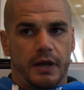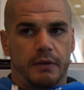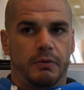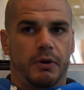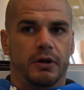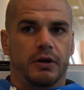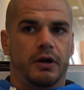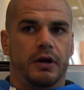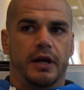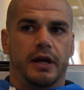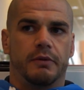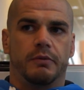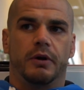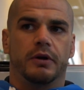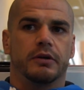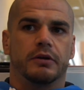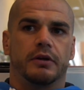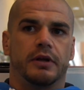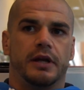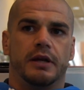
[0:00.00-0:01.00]
It won't go.
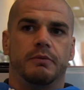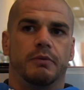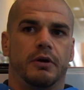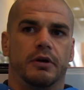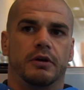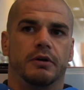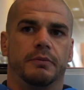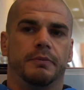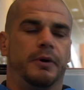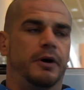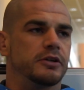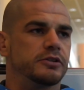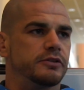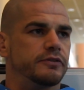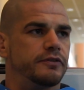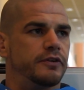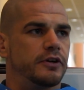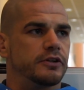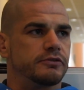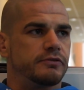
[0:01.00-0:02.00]
He won't go past the
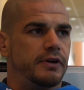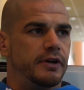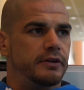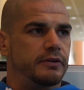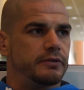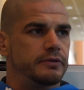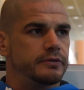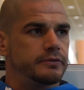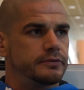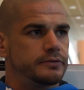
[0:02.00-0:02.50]
first round.